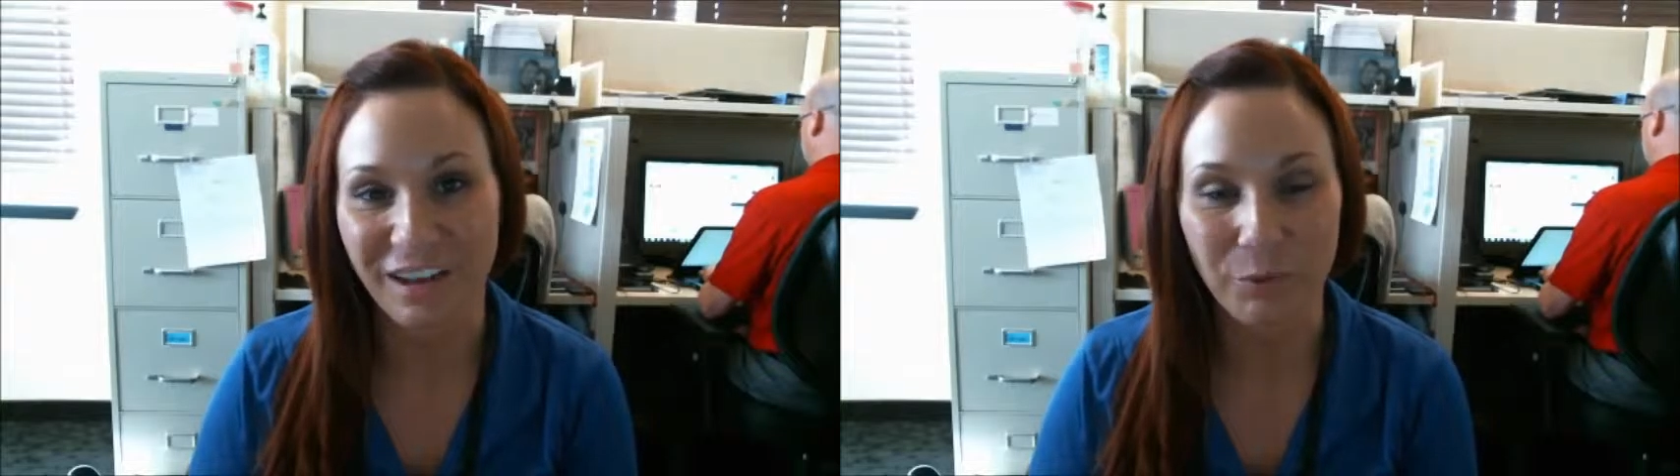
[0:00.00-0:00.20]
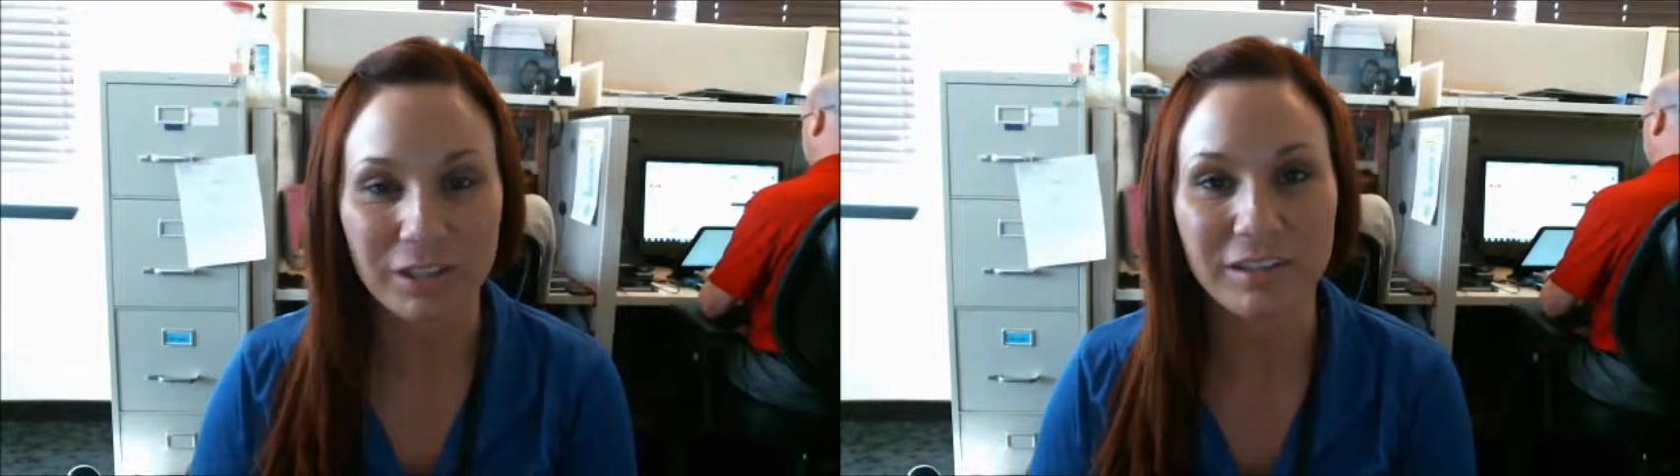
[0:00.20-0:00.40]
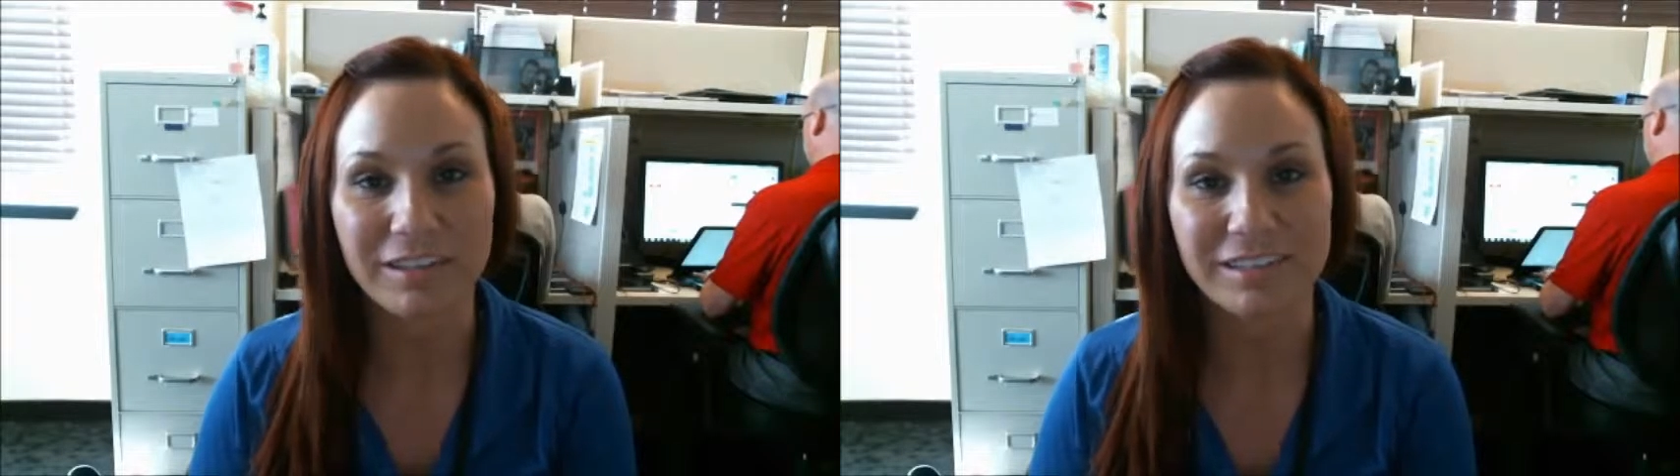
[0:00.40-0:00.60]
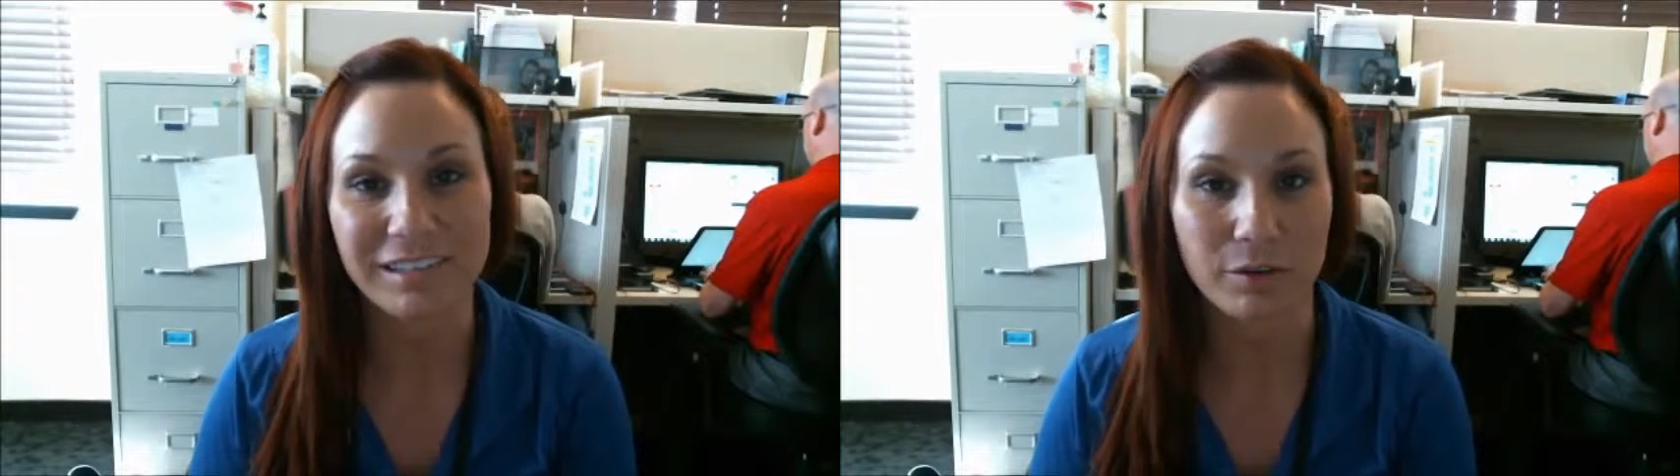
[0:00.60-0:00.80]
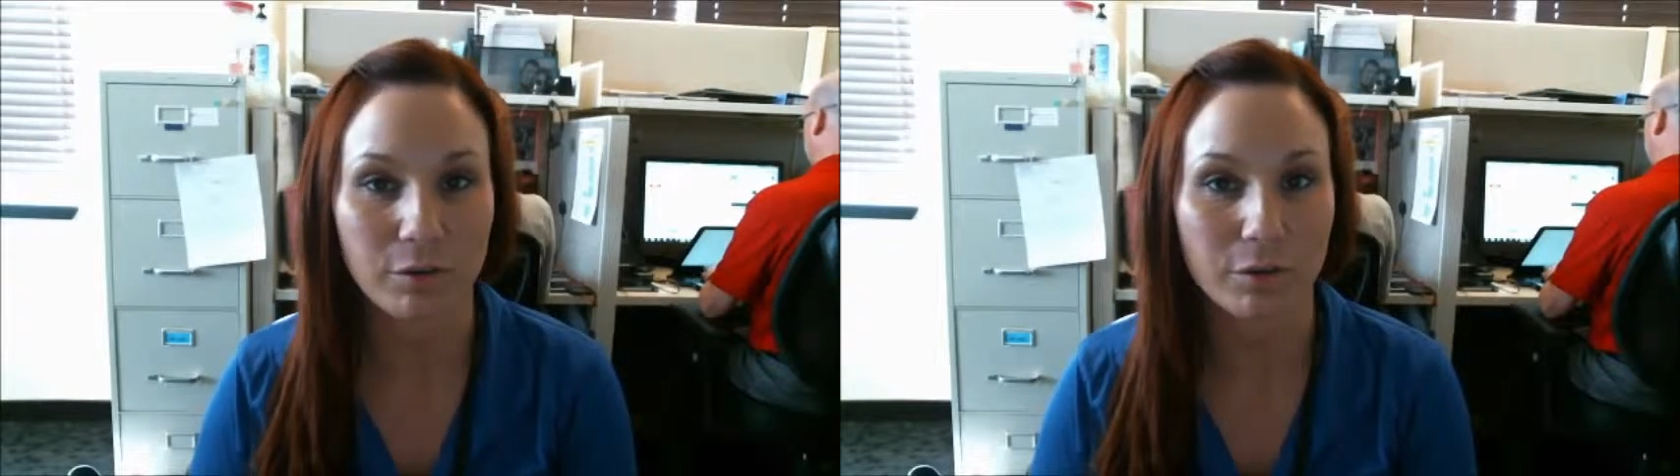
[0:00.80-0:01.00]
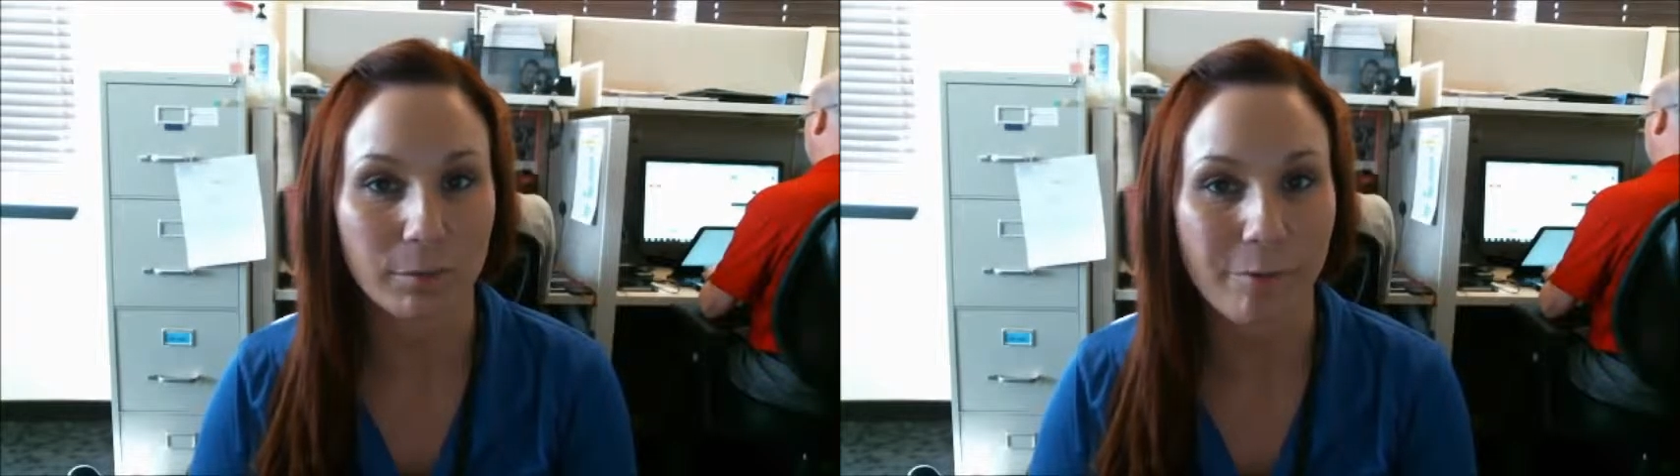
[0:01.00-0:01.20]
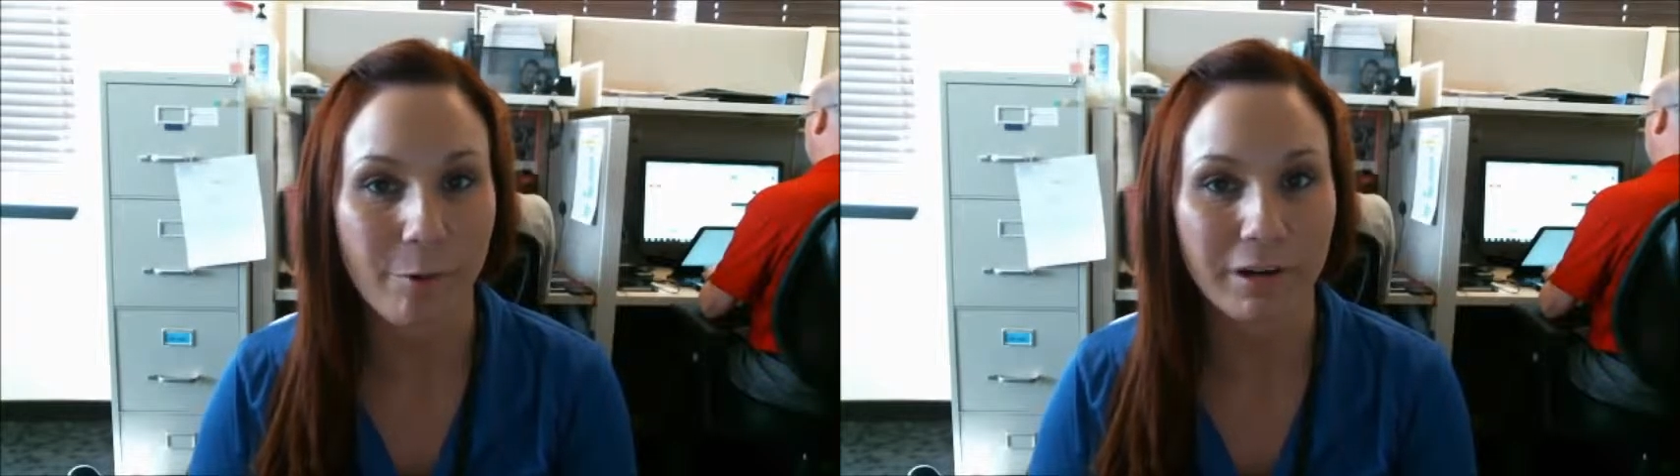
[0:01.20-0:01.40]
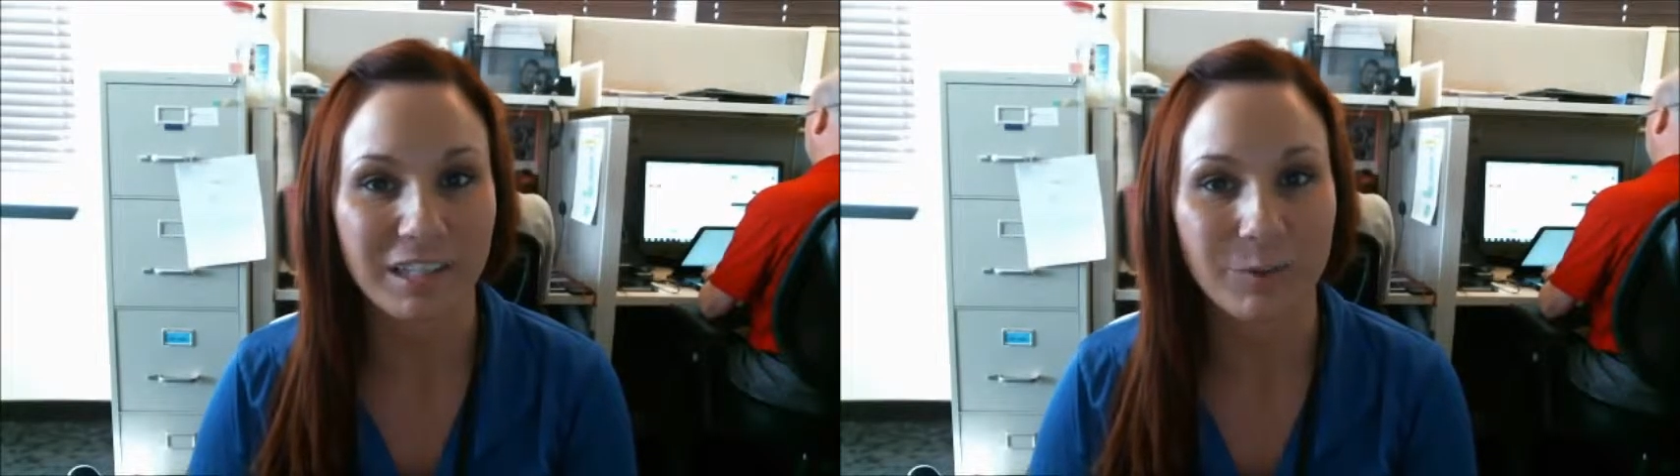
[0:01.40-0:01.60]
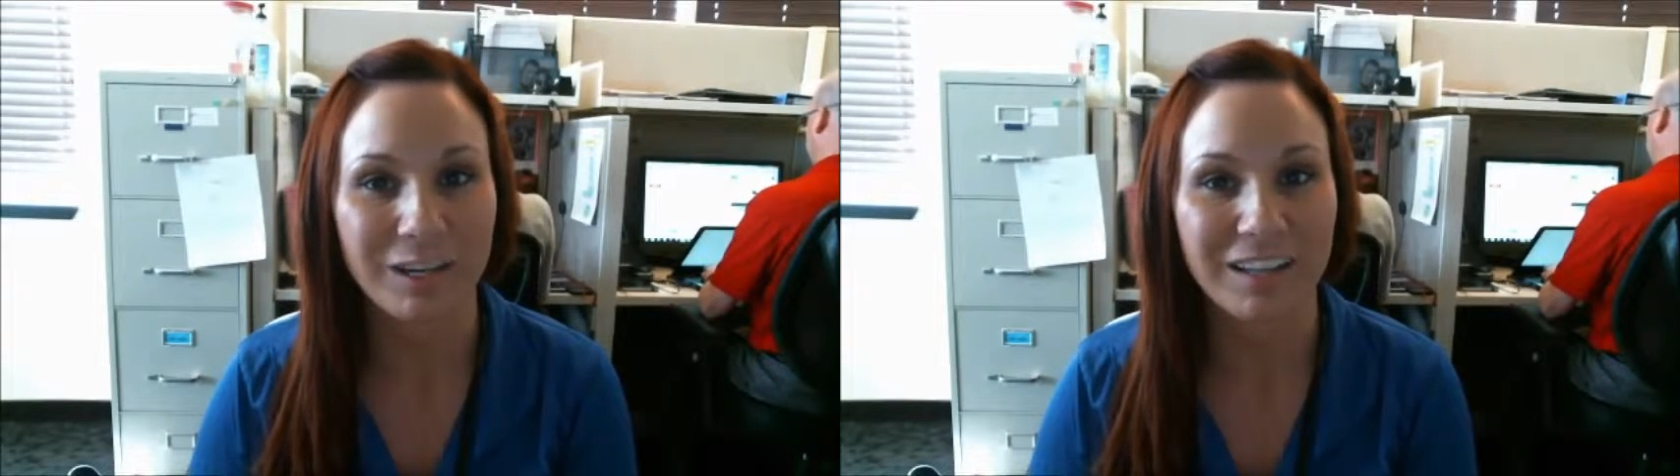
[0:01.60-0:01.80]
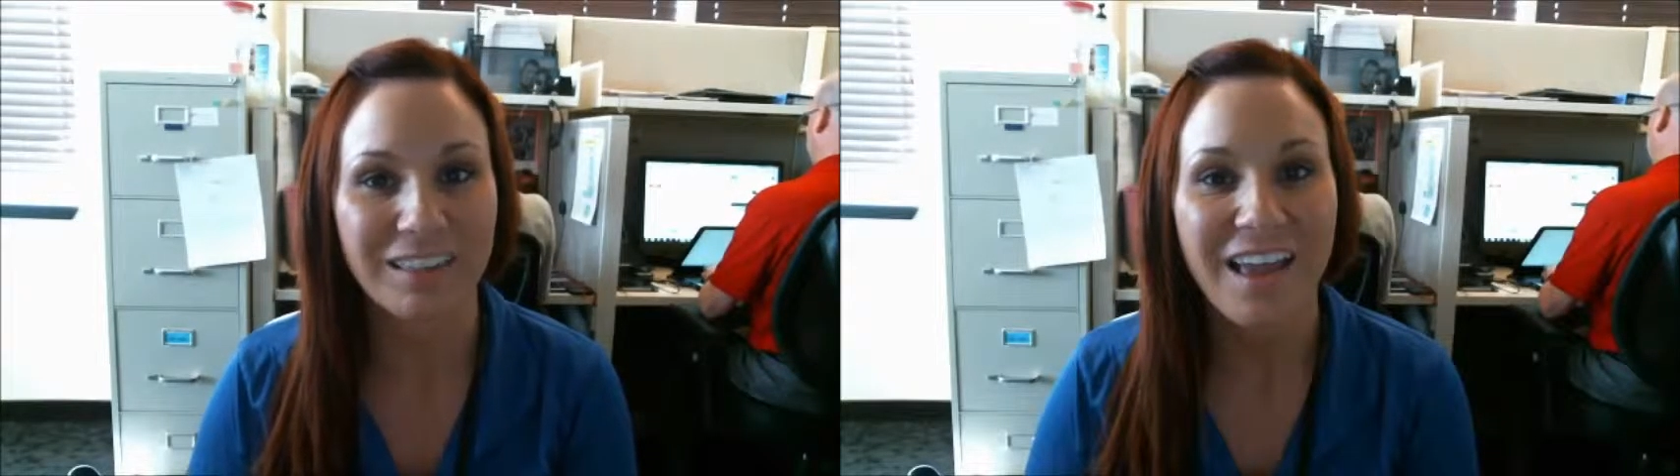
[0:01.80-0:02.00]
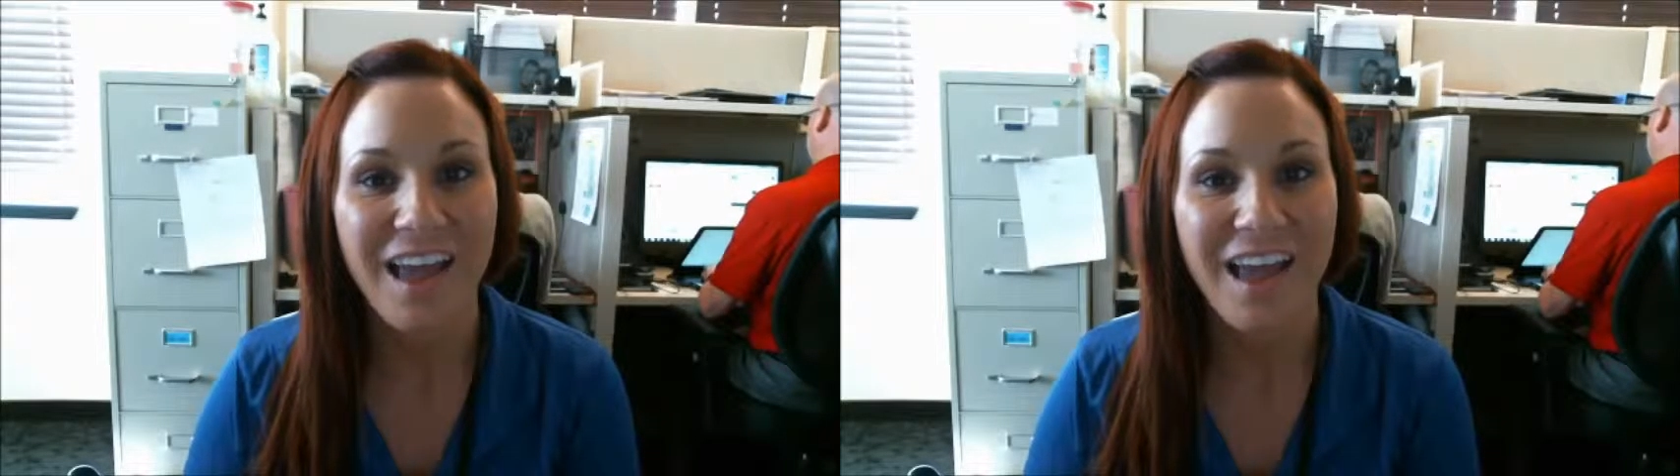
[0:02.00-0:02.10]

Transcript: that way you can see who you'll be working with.